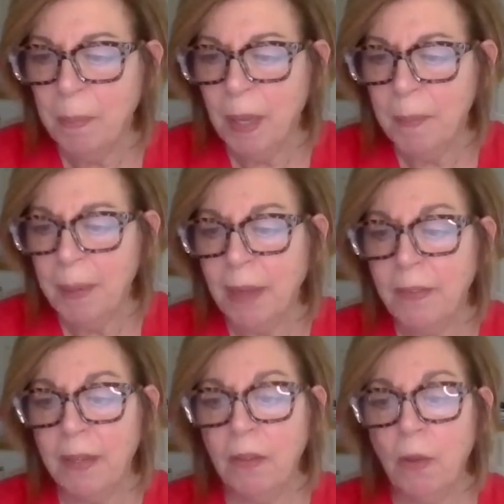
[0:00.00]

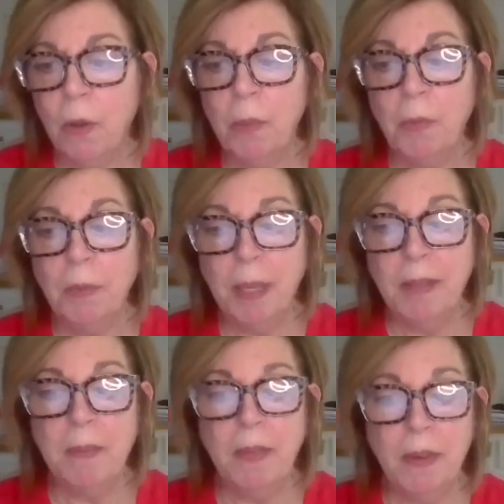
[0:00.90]
Biodynamic hormone
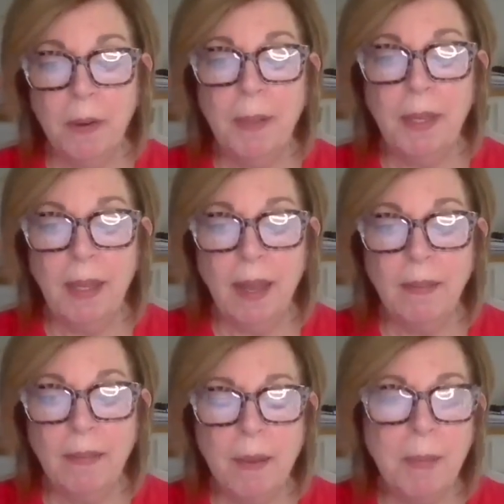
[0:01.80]
replacement therapy.
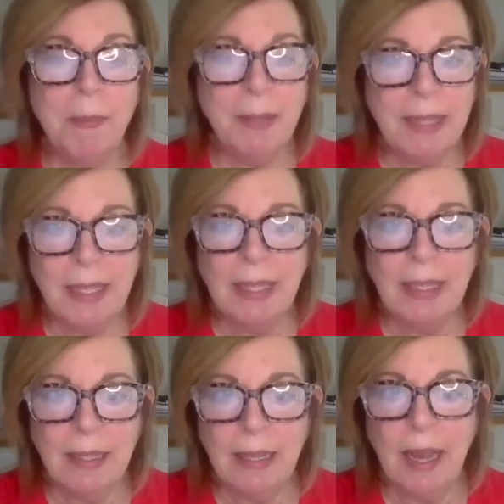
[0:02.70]
Yeah, some people need
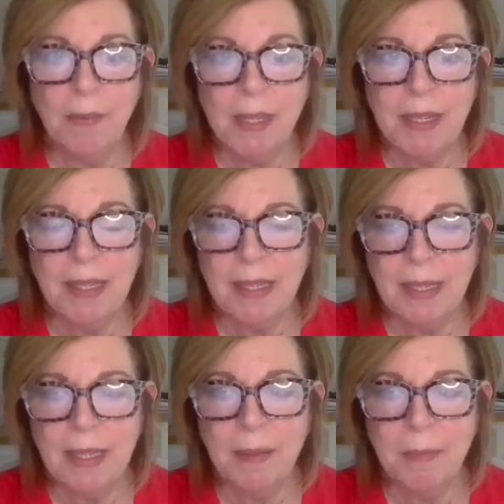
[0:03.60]
it. I
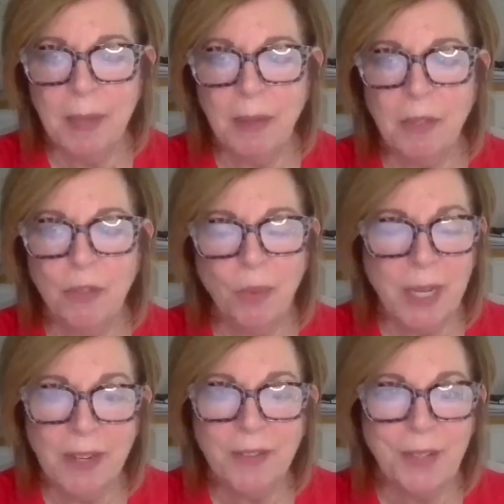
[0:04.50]
resisted it, but it was
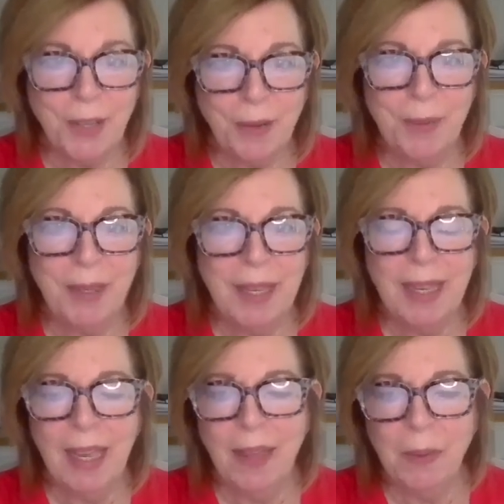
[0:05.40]
20 years ago.
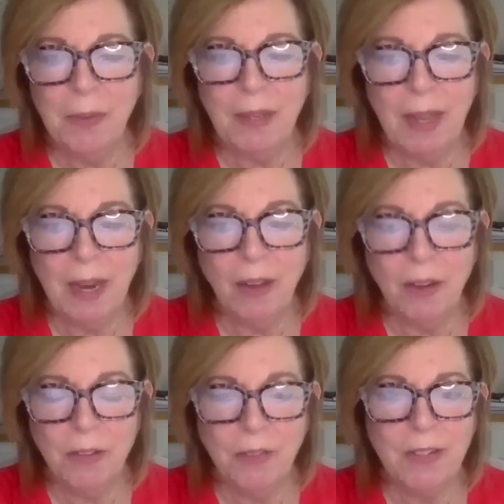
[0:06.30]
And there was a lot of
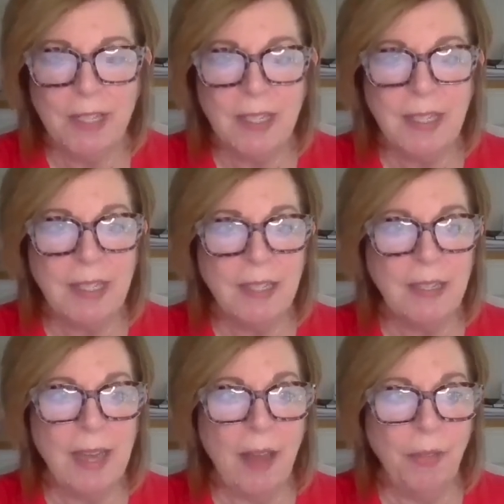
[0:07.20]
controversy
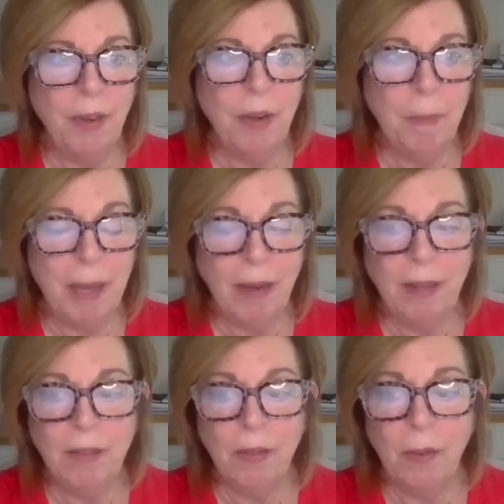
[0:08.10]
still out there about
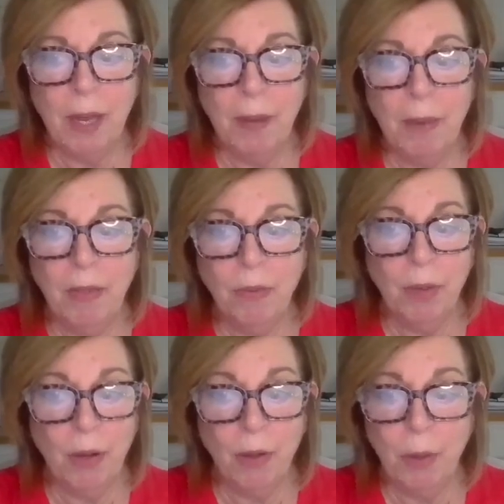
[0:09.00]
it. So I went
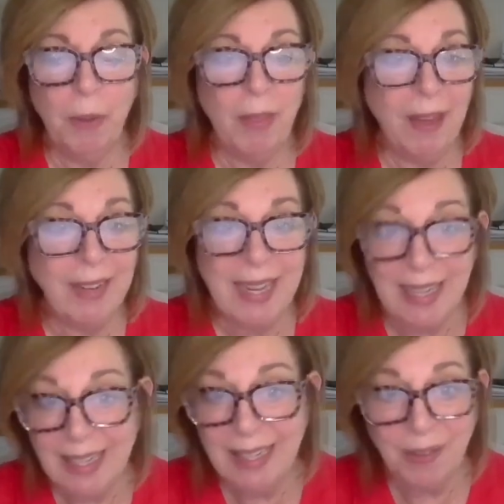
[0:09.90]
through it all without
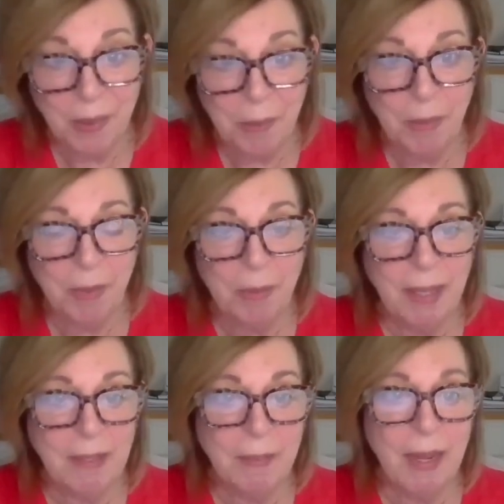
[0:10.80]
any hormone
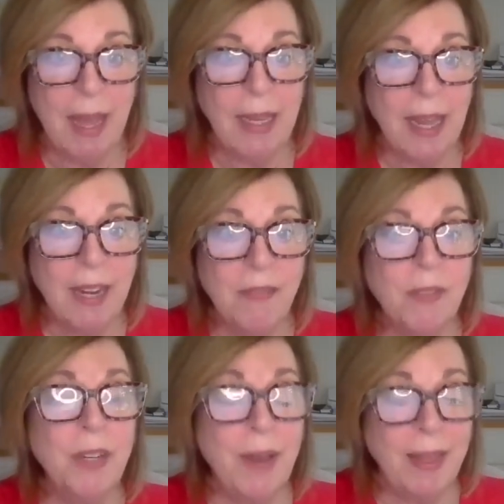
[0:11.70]
replacement. I kind of
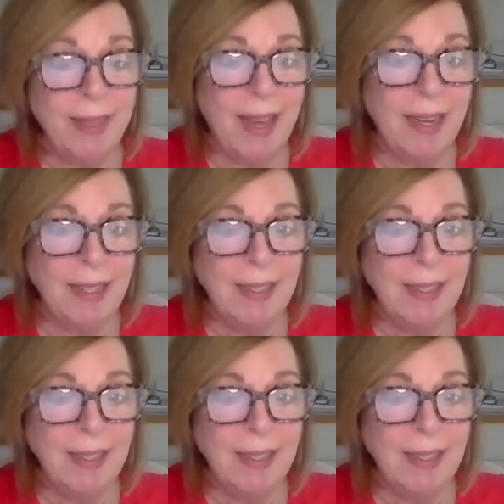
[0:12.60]
regret that.